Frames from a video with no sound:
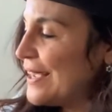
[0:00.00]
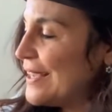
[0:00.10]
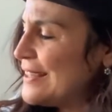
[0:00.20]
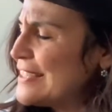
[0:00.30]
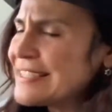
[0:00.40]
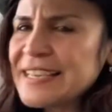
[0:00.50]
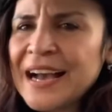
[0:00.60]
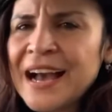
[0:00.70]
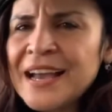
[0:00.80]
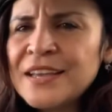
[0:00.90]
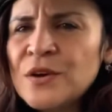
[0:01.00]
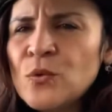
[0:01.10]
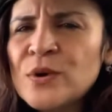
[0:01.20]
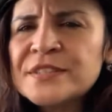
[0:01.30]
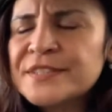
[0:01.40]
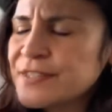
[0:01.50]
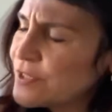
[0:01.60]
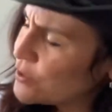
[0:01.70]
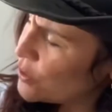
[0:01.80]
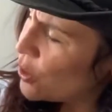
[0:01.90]
The sky was
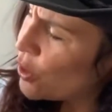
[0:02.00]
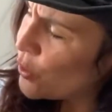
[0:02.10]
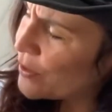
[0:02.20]
so